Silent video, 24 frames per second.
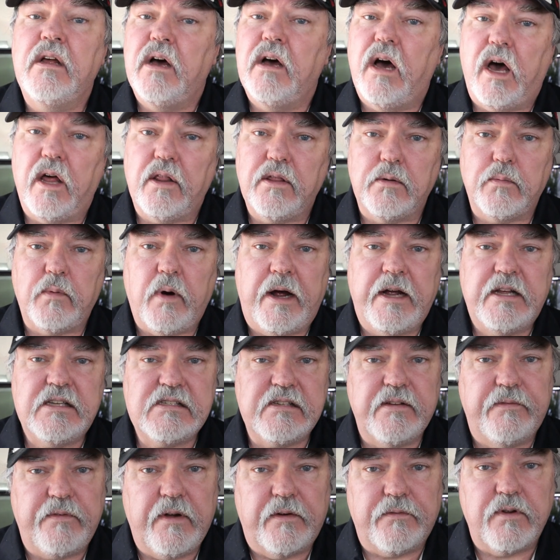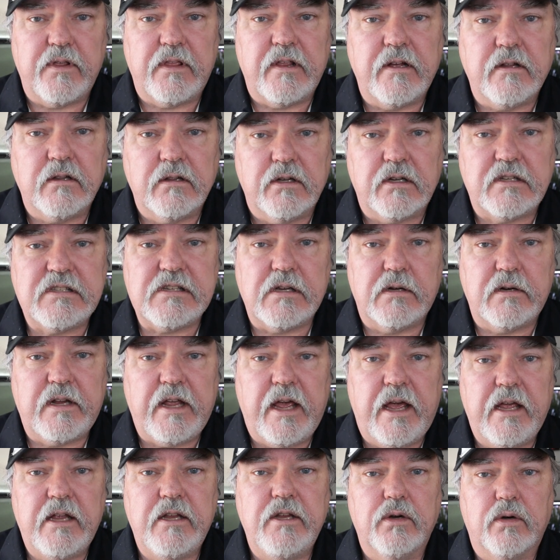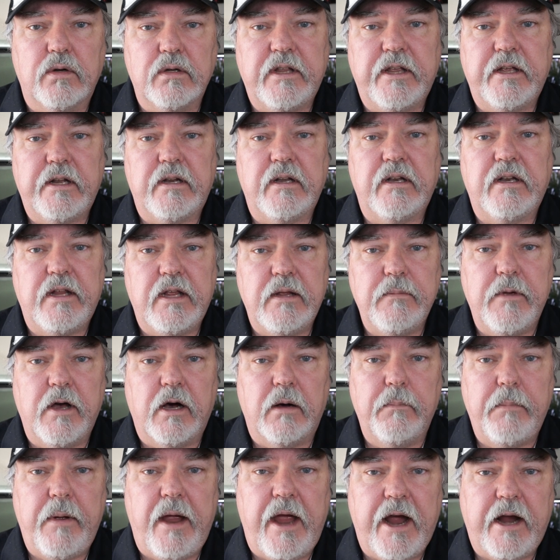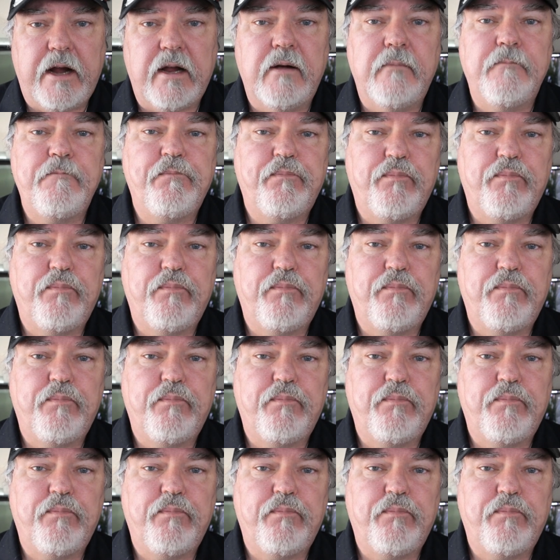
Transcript: Otherwise, if everything looks okay, you'll get an email back